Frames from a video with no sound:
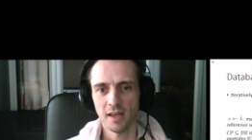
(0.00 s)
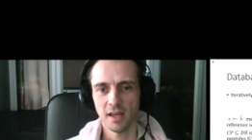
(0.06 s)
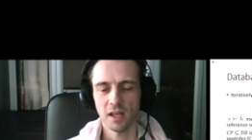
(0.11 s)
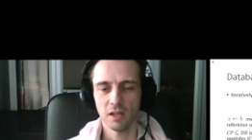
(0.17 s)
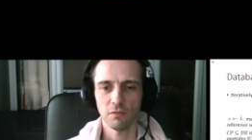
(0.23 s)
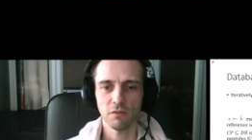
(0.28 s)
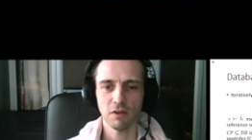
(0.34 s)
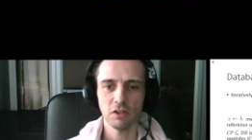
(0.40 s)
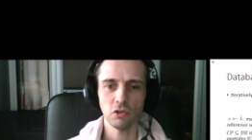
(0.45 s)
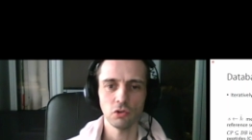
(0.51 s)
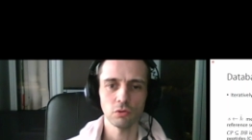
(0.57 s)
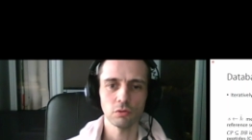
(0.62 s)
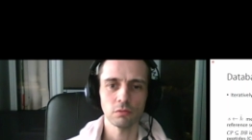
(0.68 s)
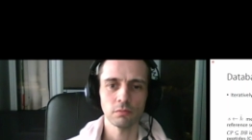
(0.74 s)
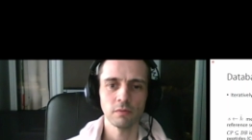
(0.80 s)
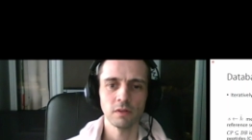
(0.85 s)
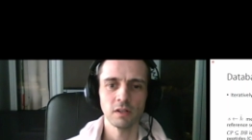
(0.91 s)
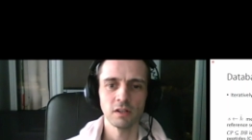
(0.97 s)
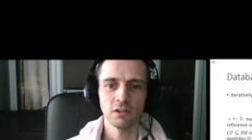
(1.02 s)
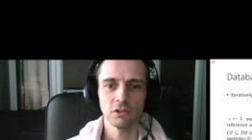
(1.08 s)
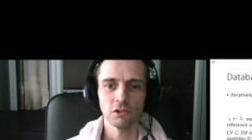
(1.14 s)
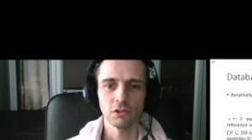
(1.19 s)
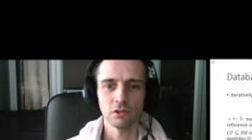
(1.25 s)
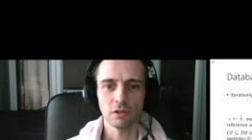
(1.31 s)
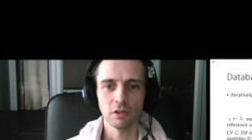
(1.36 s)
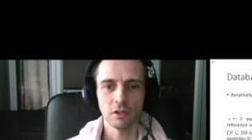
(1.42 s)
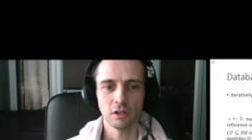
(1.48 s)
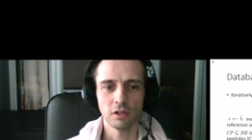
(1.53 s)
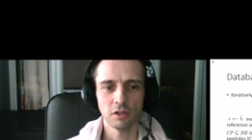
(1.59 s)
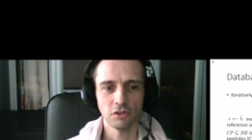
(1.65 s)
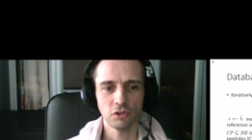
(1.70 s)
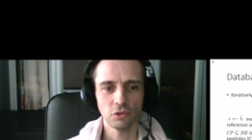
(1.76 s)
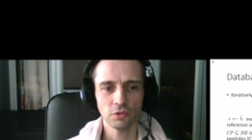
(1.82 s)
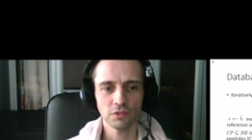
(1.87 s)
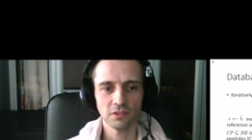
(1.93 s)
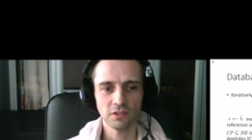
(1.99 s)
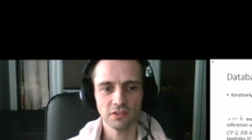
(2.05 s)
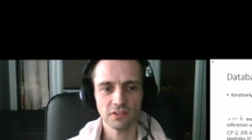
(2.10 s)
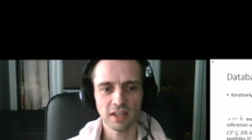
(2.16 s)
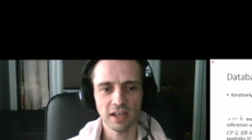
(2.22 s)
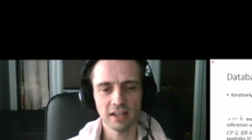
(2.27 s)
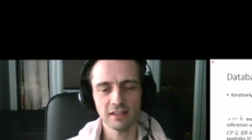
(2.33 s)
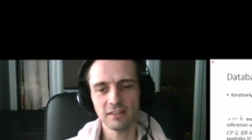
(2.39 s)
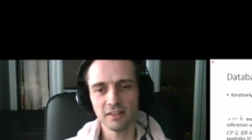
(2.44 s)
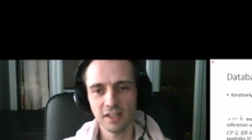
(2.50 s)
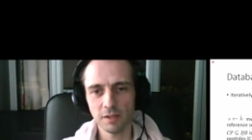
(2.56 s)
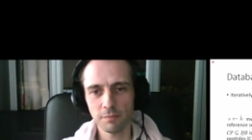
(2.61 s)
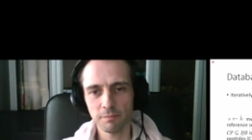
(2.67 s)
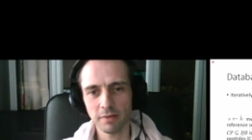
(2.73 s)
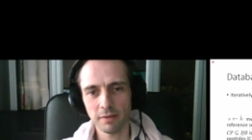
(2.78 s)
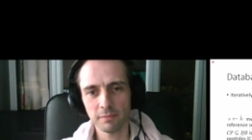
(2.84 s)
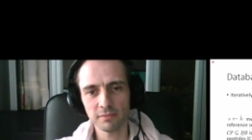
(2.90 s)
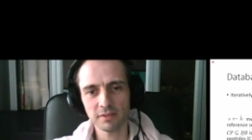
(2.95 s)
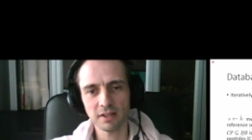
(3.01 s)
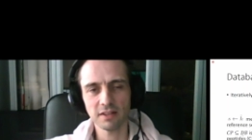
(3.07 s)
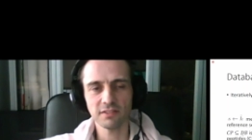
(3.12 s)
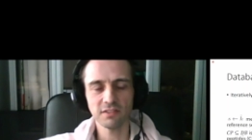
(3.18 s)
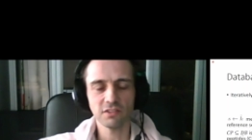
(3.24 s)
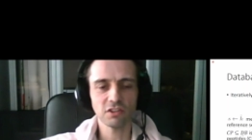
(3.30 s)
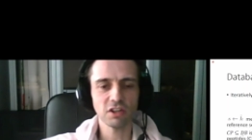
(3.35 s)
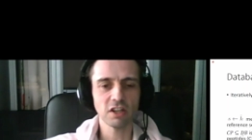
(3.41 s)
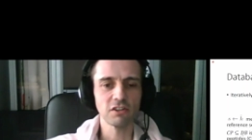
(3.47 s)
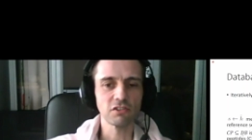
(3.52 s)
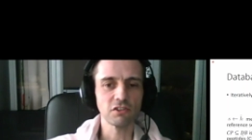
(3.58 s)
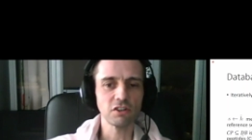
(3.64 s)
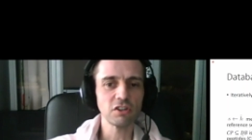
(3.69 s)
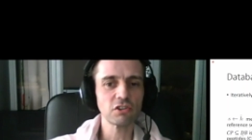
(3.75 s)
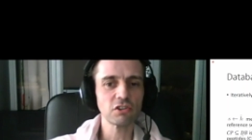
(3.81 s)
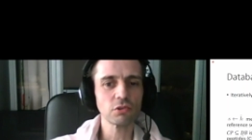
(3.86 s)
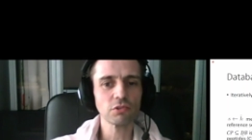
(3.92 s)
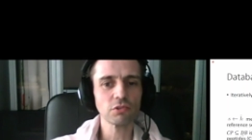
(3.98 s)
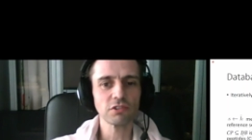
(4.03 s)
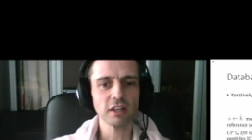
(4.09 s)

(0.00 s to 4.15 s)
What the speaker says: And when you use these candidate peptides, it can reduce the